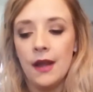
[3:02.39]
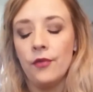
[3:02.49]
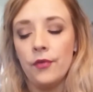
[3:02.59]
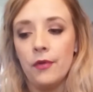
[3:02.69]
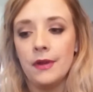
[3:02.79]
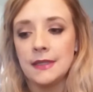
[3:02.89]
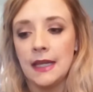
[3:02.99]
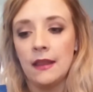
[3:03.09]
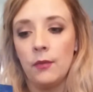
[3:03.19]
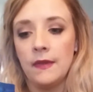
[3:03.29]
I don't know
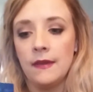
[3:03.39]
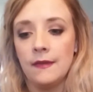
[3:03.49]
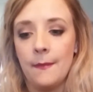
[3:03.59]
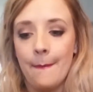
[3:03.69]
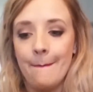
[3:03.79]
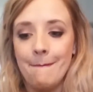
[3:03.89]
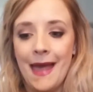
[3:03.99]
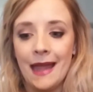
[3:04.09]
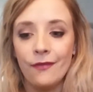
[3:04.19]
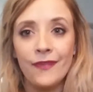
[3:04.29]
exactly what this
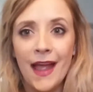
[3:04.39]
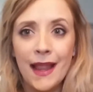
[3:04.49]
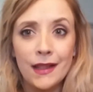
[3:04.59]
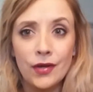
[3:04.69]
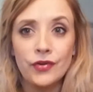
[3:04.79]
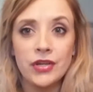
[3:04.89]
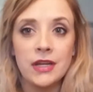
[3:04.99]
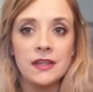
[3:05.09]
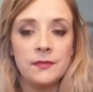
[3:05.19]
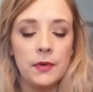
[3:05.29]
mattifying
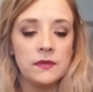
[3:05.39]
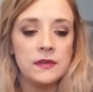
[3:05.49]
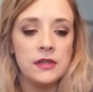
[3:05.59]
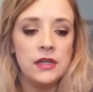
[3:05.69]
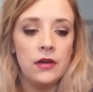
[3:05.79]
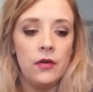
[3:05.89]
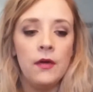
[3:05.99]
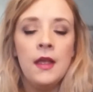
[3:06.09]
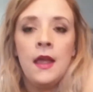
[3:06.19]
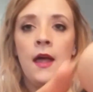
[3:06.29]
lotion is supposed to
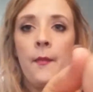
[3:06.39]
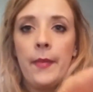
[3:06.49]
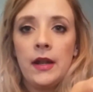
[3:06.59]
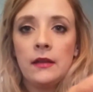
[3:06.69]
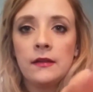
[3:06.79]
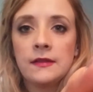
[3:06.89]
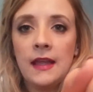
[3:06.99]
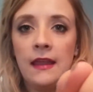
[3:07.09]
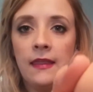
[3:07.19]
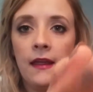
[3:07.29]
do, but it
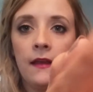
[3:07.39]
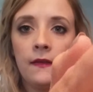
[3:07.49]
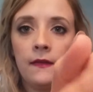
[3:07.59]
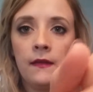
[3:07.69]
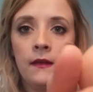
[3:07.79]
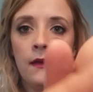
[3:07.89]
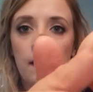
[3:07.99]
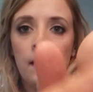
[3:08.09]
looks like this.